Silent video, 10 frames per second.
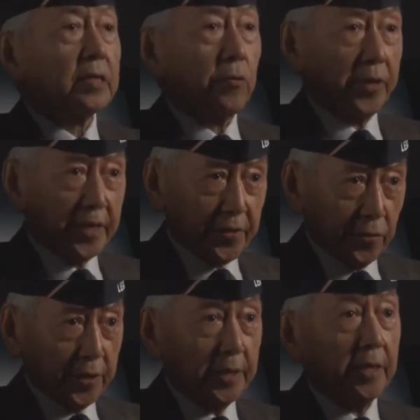20,
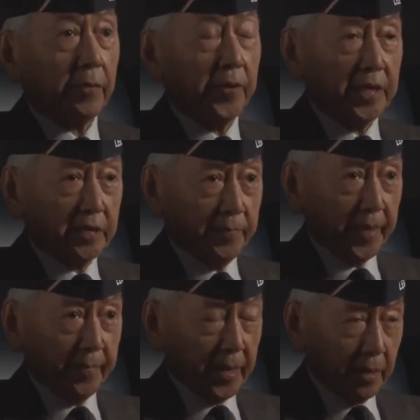30 degrees
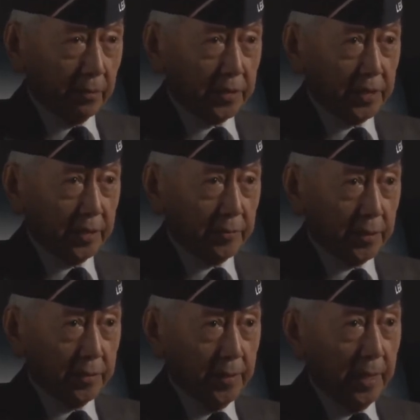be below
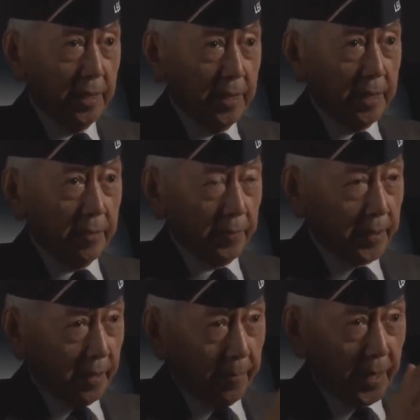zero
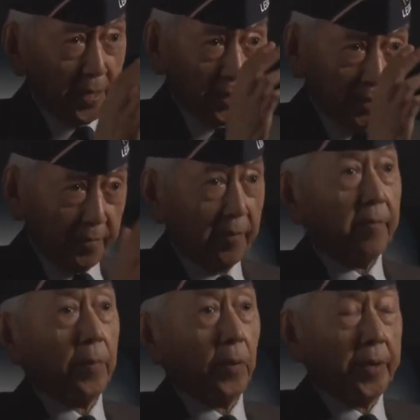with a blizzard
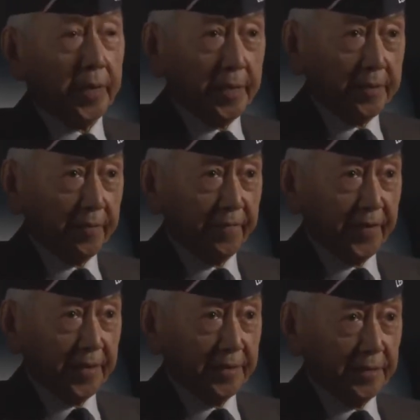blow it in your
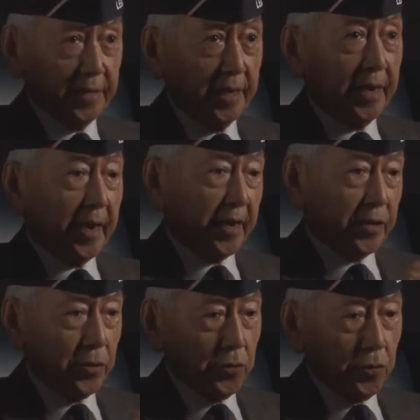face,
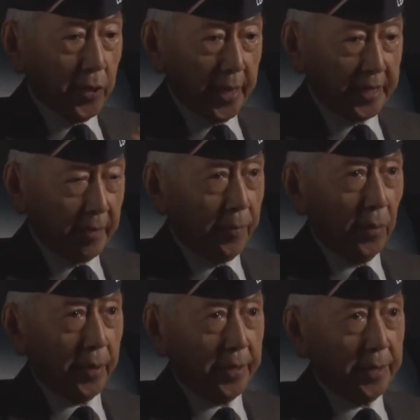and you at the
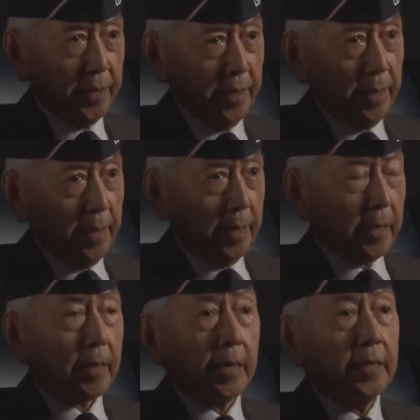point
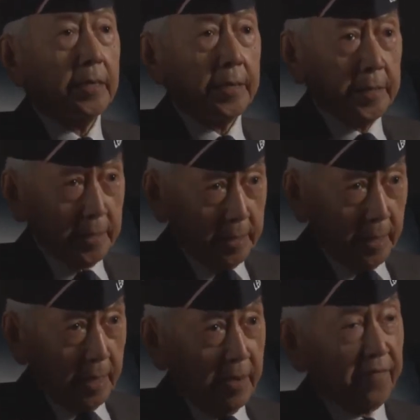leading
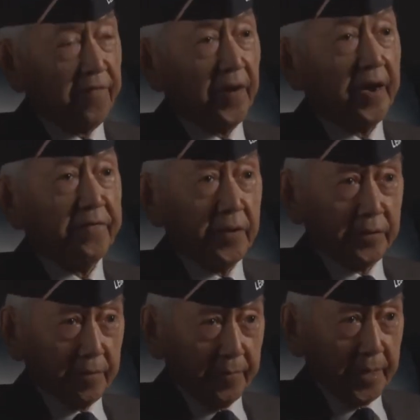
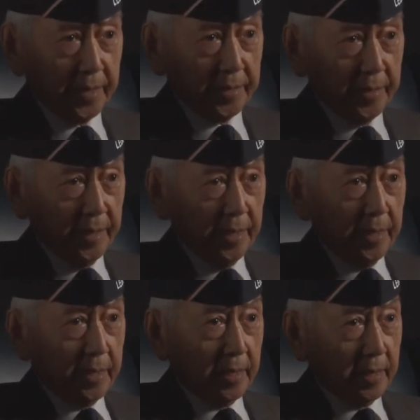500 men
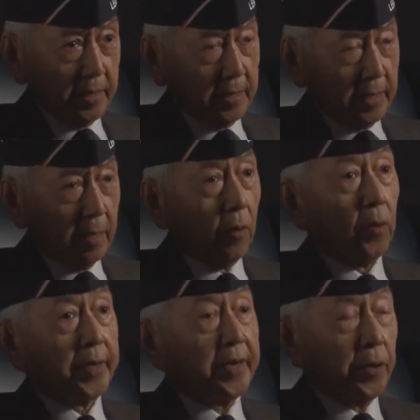
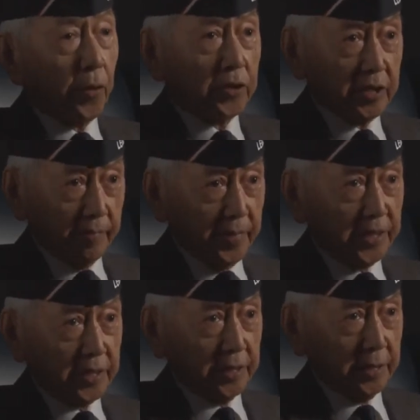on an urgent
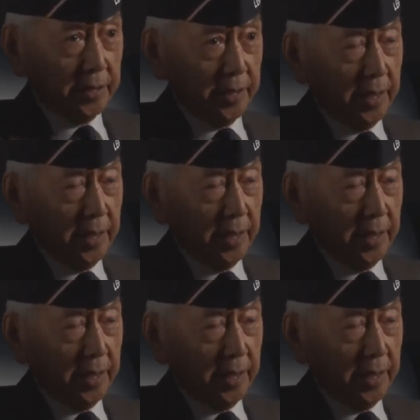mission